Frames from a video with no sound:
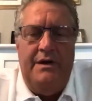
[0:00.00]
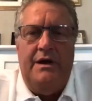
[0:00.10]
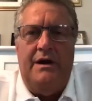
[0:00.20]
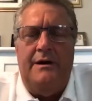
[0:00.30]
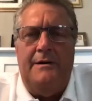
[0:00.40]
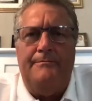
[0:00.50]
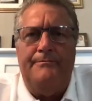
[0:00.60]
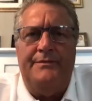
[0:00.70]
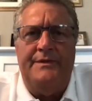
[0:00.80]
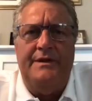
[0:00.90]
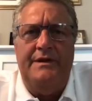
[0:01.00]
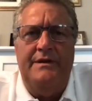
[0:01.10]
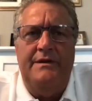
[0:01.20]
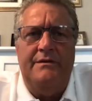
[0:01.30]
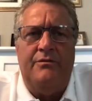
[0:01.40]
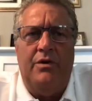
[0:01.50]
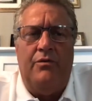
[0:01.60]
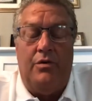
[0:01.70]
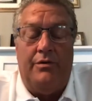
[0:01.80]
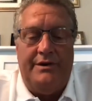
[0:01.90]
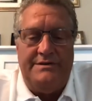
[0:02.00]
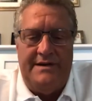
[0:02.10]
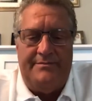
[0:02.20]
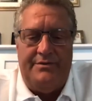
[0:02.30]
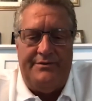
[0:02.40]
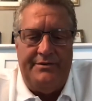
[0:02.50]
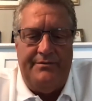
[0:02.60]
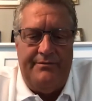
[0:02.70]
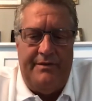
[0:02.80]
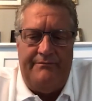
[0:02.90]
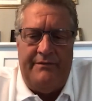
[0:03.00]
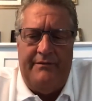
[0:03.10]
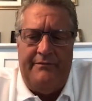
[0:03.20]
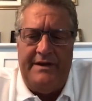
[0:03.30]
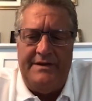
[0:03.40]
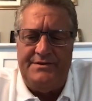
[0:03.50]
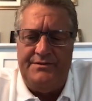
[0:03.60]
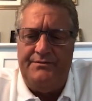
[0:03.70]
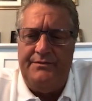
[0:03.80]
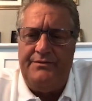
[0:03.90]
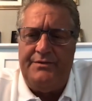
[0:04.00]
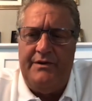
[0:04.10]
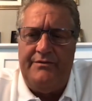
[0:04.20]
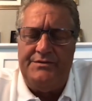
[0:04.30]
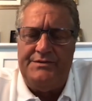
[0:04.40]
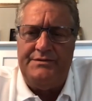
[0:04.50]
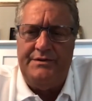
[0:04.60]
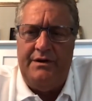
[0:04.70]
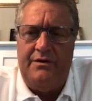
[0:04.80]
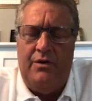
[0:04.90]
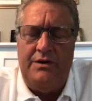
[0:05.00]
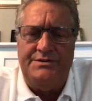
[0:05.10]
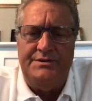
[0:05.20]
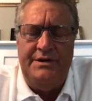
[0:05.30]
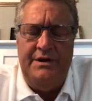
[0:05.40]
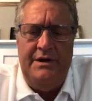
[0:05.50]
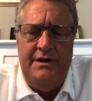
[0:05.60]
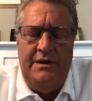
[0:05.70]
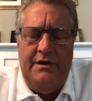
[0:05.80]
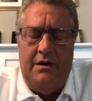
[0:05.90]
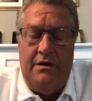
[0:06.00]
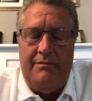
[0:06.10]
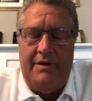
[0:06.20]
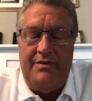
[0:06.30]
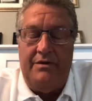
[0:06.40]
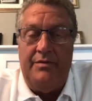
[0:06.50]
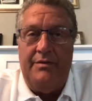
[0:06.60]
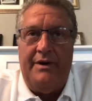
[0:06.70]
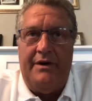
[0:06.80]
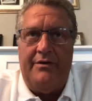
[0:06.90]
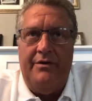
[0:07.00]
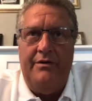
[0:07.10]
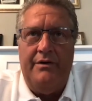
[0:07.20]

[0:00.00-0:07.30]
The real world example to answer Trevor's question, maybe a little bit better.